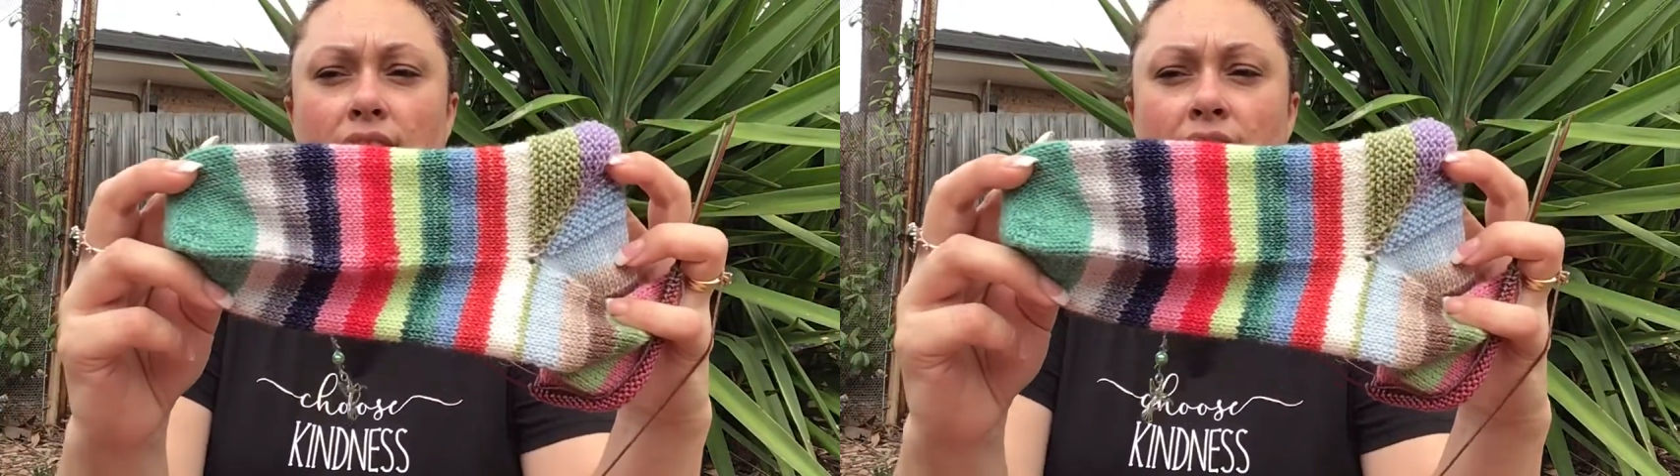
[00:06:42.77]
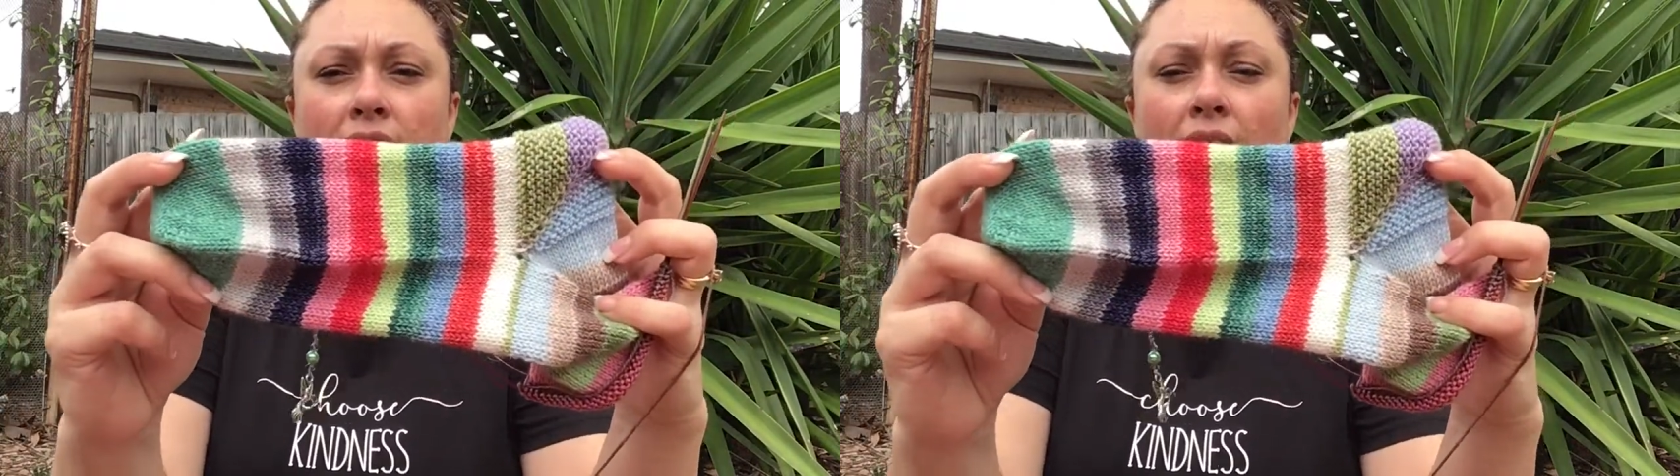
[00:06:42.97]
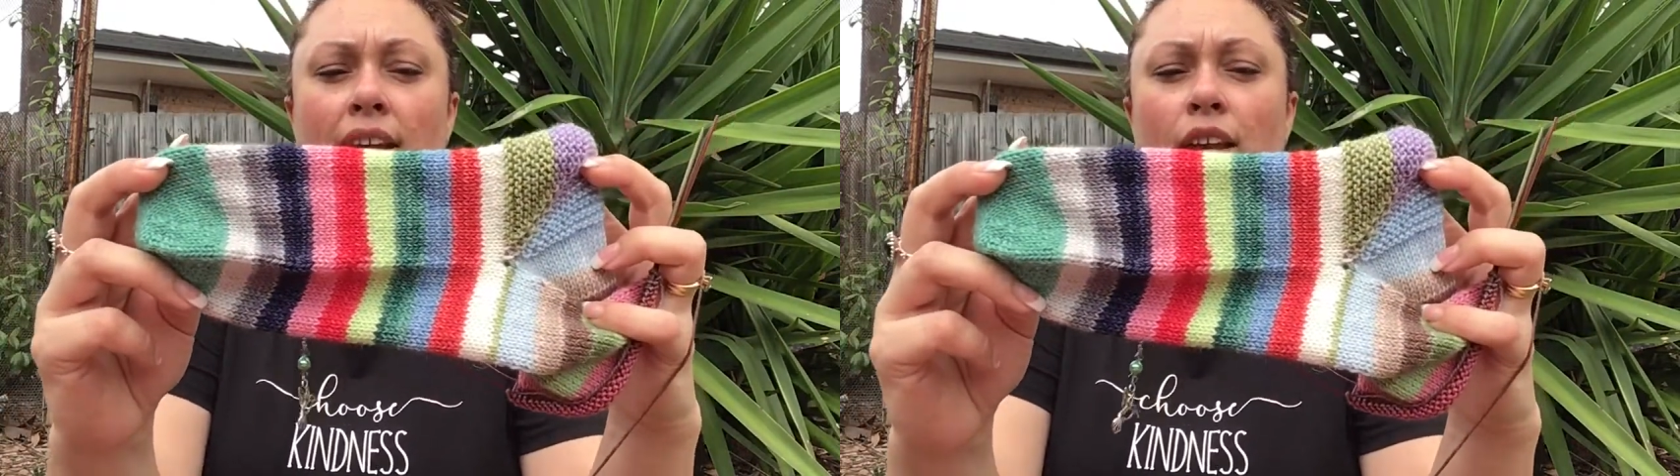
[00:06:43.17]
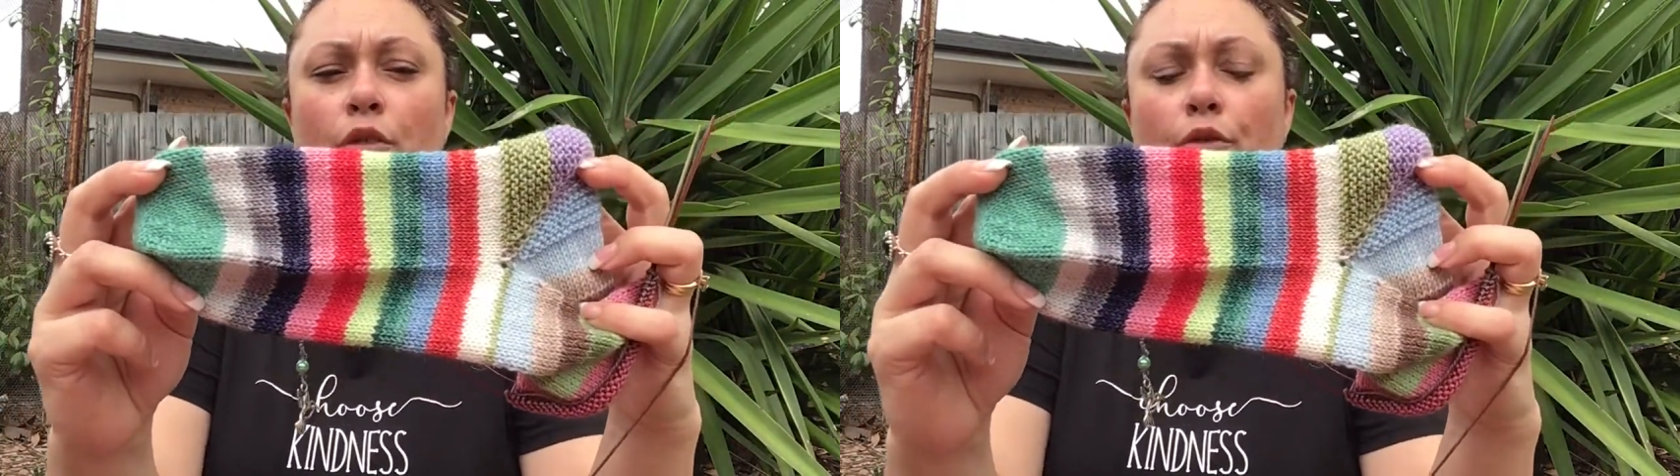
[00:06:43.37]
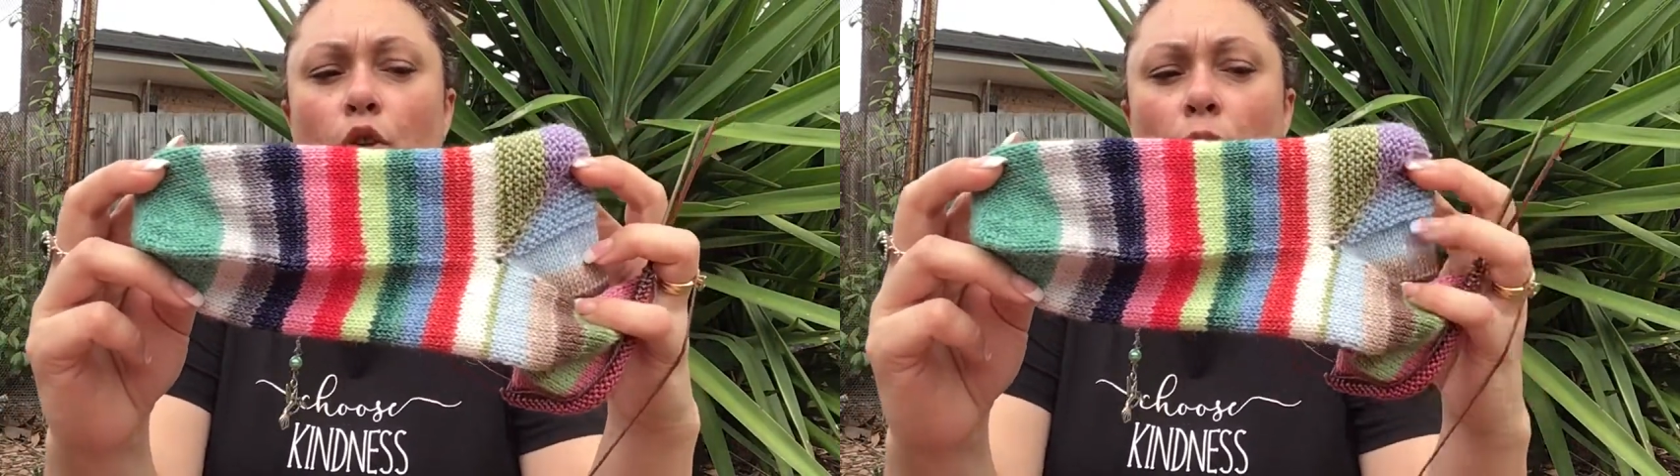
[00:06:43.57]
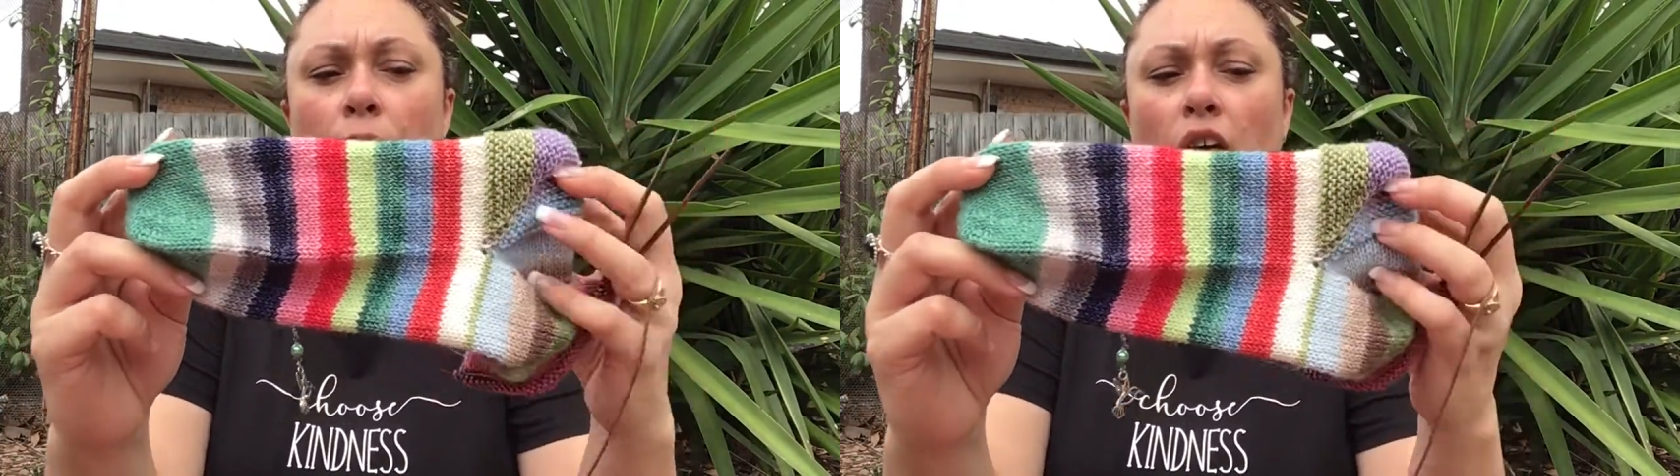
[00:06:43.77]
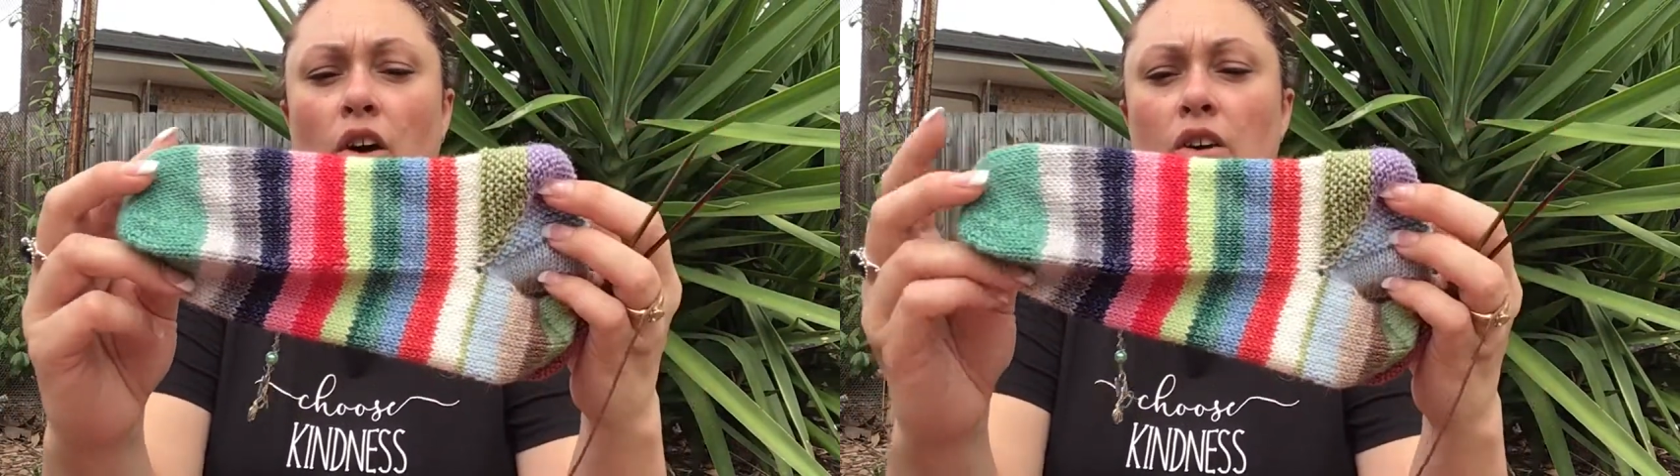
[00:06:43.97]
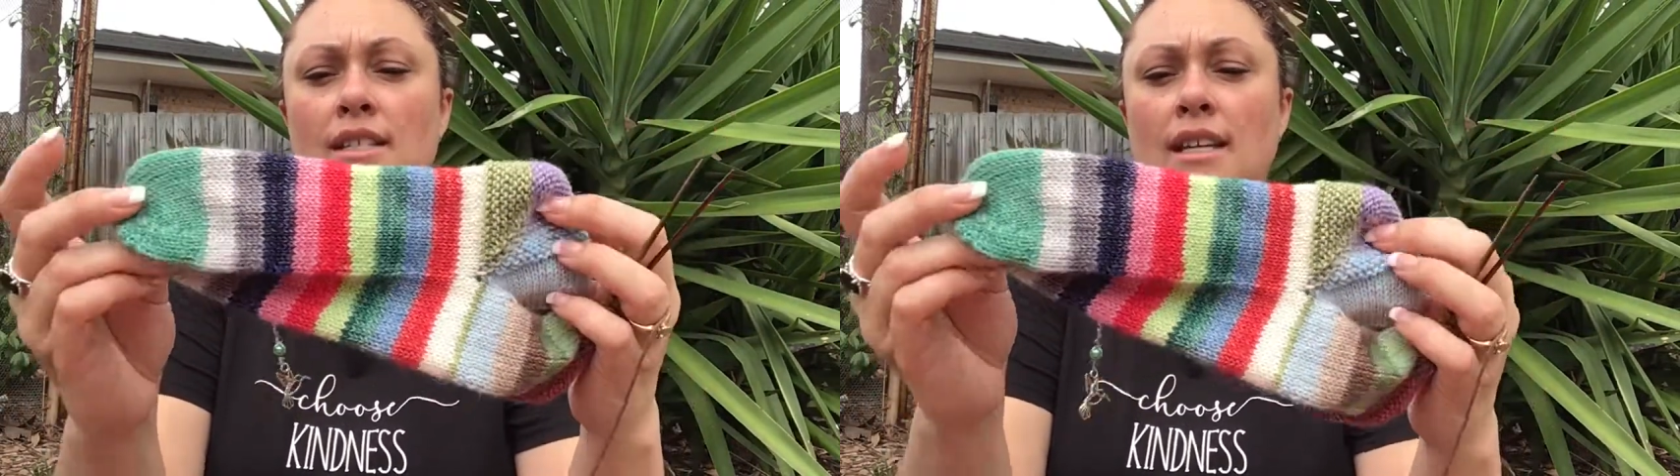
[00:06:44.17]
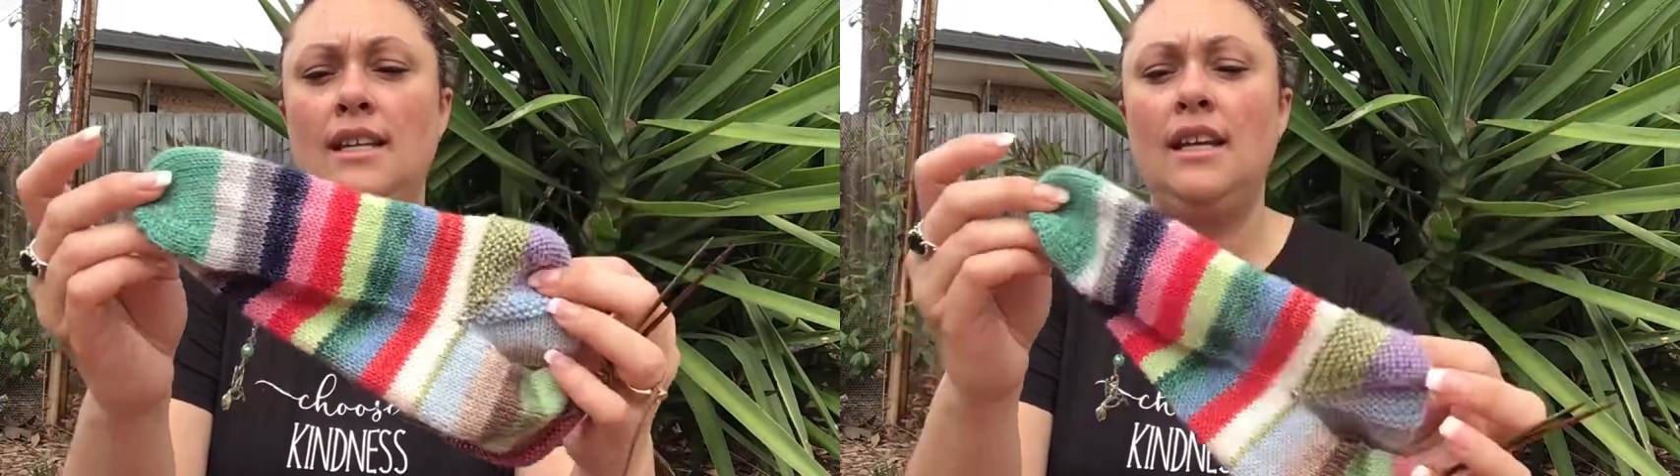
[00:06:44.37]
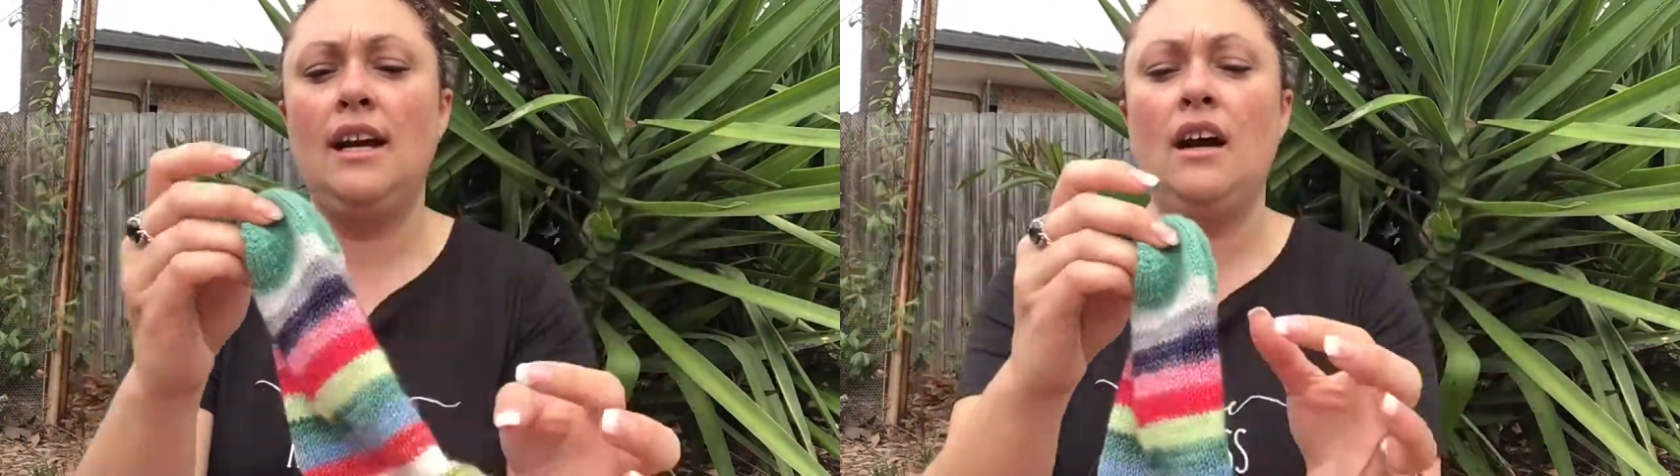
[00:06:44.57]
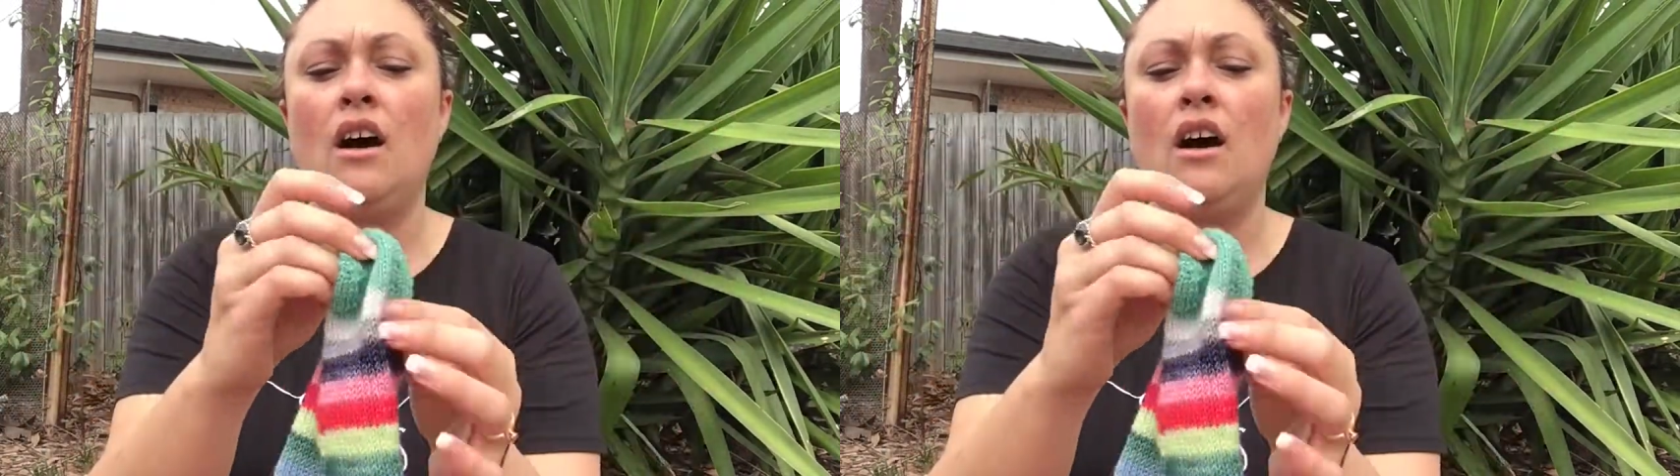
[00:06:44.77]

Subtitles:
skein from the Cozy Knitter.